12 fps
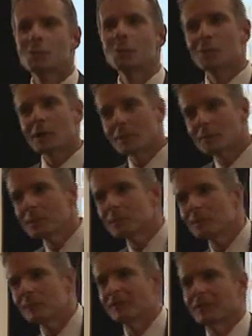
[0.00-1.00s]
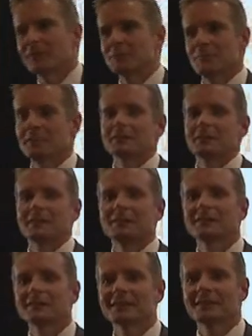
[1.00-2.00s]
Probably about 5 minutes
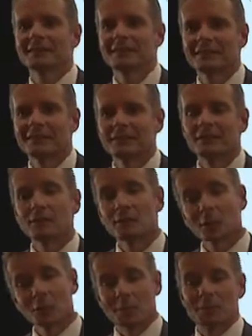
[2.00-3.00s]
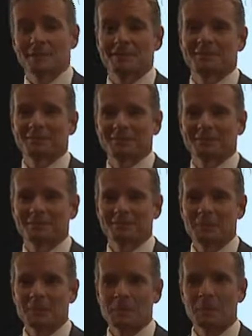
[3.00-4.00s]
later, the door opens.
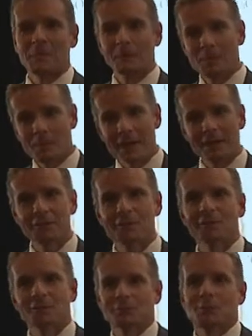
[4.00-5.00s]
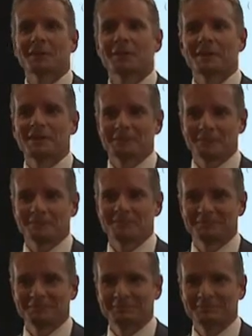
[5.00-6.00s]
Matthew comes walking out.
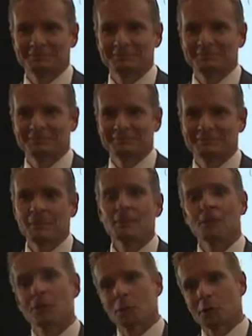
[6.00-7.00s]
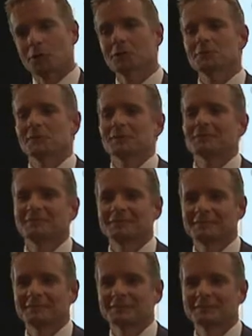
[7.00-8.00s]
The door closes.
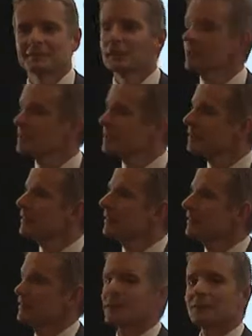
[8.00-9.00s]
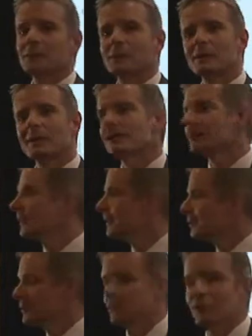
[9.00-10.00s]
He's looking down the other way, looking
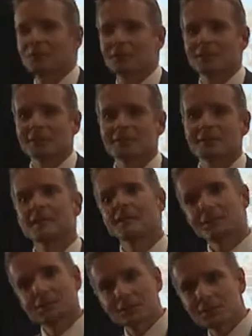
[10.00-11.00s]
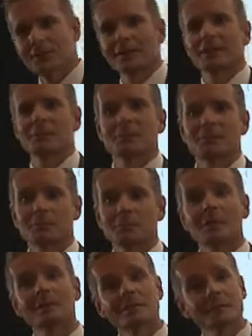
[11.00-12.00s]
down different halls, looks finally around at
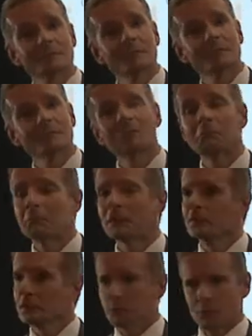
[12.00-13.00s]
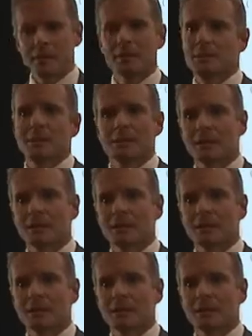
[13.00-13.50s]
me, sees me, didn't run to me or